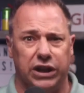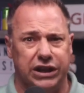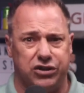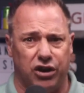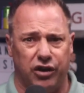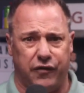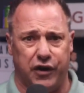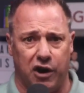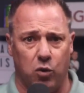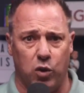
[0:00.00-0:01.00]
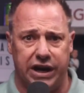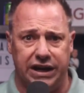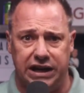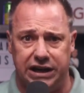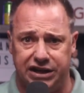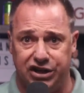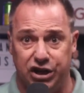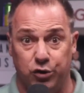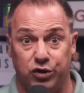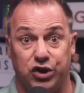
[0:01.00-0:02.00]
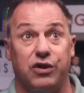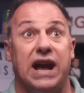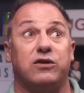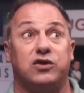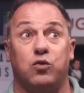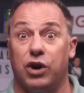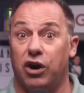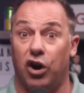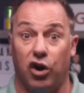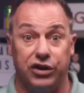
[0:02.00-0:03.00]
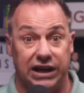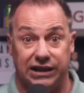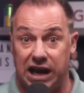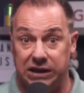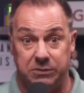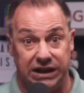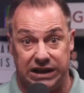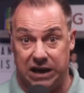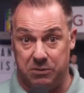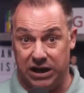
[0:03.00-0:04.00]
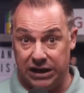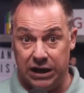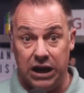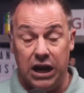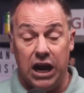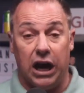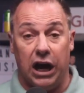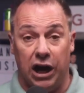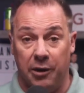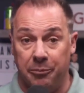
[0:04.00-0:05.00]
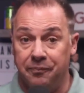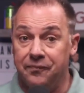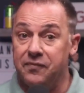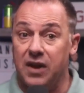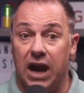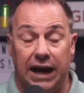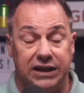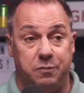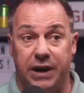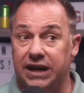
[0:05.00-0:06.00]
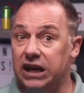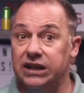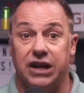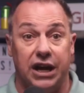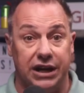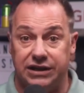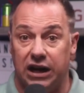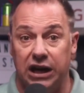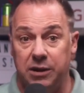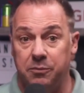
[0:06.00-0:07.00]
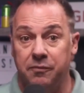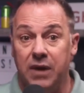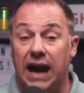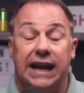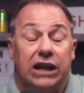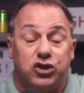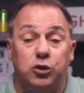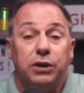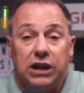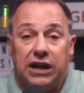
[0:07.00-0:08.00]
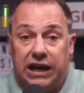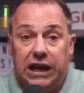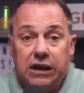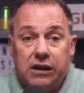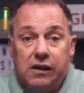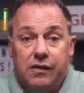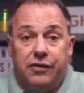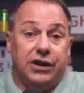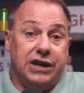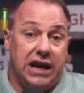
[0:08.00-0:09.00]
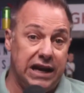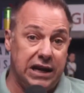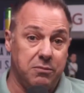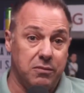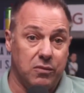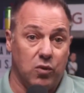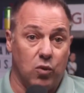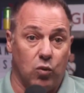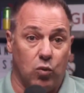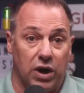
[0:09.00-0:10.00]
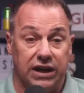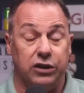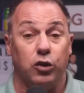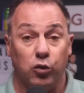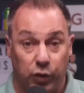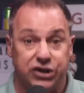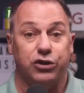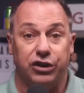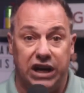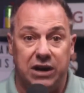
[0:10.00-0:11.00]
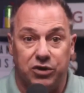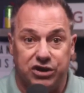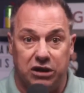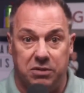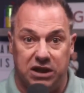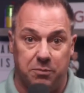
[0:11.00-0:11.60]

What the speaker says: started to figure out what I needed to do. So that's where all the alignment came in. I spent a ton of time. I got super lucky. The original name was going to be the